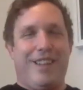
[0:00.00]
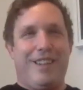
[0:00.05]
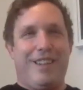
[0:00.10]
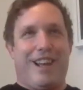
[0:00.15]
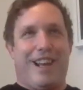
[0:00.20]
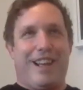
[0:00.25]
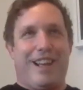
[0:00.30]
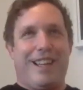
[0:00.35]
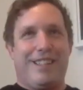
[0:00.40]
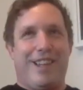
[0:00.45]

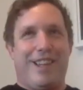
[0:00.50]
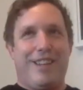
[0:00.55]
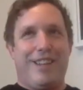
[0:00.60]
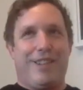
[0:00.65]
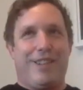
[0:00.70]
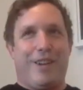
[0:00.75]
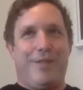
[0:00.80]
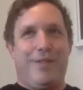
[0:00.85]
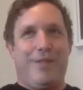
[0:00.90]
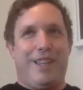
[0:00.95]
I guess I
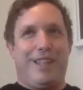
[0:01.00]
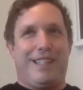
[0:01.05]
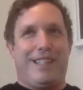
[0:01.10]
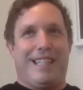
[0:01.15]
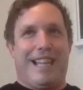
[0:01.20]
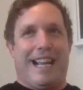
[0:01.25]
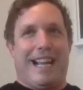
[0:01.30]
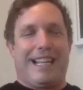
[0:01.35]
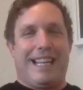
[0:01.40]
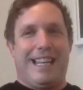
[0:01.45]
love the
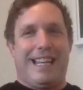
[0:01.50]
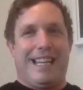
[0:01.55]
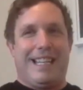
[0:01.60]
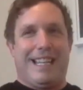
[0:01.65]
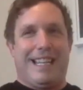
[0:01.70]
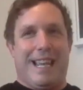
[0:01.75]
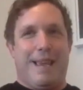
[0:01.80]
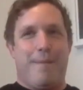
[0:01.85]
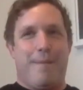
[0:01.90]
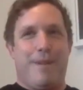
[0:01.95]

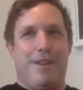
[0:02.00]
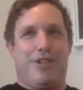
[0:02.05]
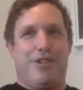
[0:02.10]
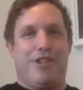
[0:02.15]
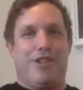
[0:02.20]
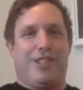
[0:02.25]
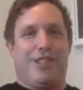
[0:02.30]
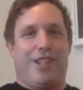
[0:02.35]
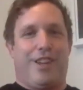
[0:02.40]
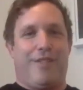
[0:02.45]
decadent
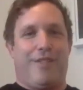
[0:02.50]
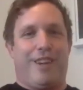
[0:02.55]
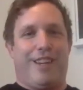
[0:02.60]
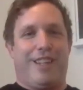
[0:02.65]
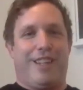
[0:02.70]
images of it.